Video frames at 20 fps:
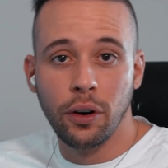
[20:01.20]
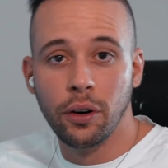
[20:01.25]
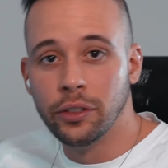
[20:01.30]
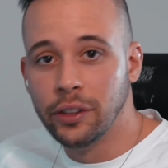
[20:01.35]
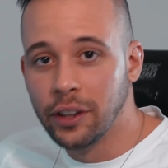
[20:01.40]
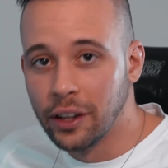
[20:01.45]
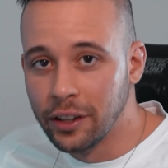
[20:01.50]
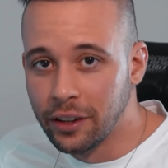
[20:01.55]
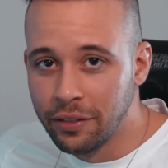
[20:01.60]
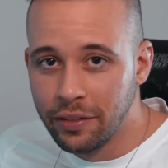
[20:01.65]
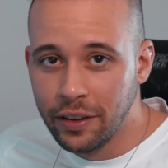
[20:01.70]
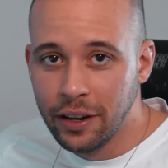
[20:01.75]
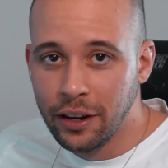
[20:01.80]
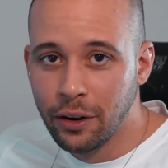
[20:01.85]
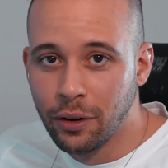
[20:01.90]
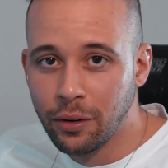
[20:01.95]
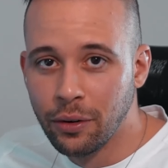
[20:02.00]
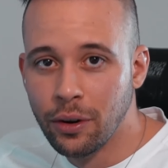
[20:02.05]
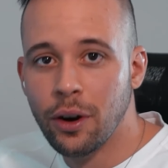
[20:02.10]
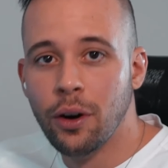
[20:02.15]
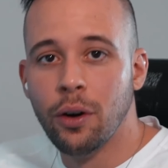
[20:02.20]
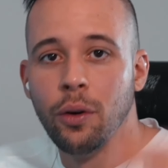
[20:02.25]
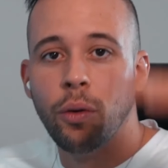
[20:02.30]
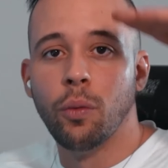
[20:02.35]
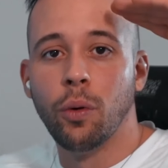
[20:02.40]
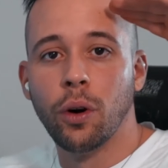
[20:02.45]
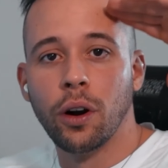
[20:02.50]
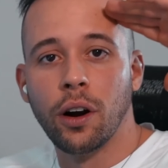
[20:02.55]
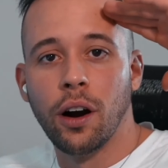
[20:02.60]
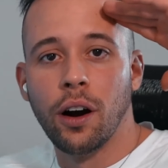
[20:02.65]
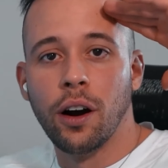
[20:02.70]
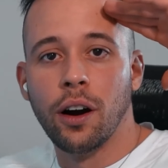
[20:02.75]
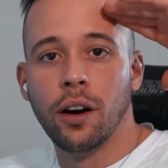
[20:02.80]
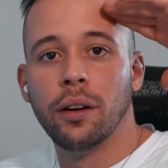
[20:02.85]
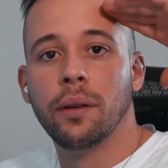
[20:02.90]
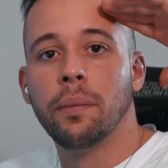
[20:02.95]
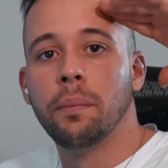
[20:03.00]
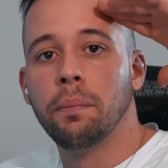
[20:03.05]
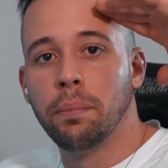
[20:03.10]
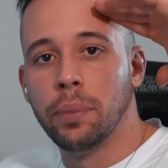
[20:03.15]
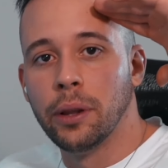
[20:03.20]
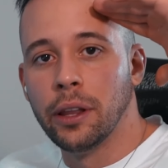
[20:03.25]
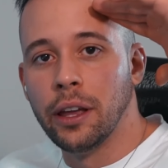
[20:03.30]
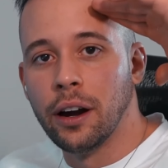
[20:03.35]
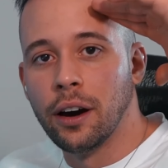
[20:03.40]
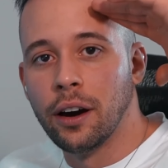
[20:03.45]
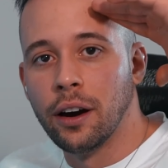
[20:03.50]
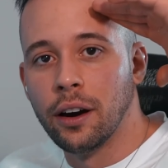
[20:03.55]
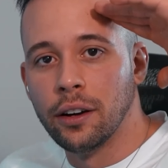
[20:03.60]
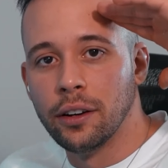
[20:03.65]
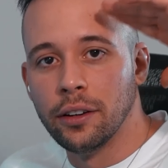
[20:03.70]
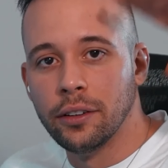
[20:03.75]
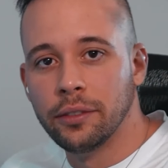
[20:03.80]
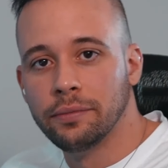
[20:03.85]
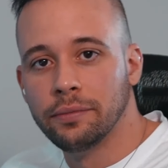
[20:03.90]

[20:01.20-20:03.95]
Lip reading: on the other video. Work hard, play harder.